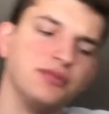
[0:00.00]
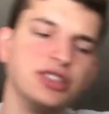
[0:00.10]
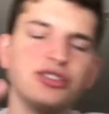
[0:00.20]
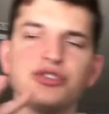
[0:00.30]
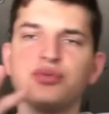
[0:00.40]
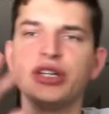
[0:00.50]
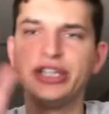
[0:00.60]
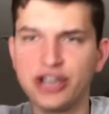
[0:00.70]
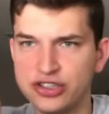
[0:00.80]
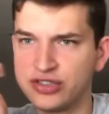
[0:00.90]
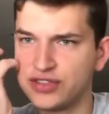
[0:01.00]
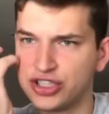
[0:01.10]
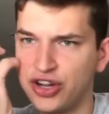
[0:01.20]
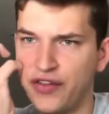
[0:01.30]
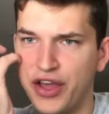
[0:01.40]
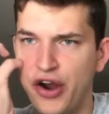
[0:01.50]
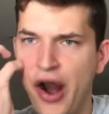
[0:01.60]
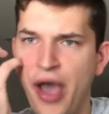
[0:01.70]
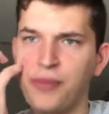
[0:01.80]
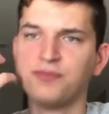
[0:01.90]
this is really controversial on the
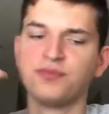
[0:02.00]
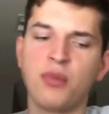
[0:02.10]
internet.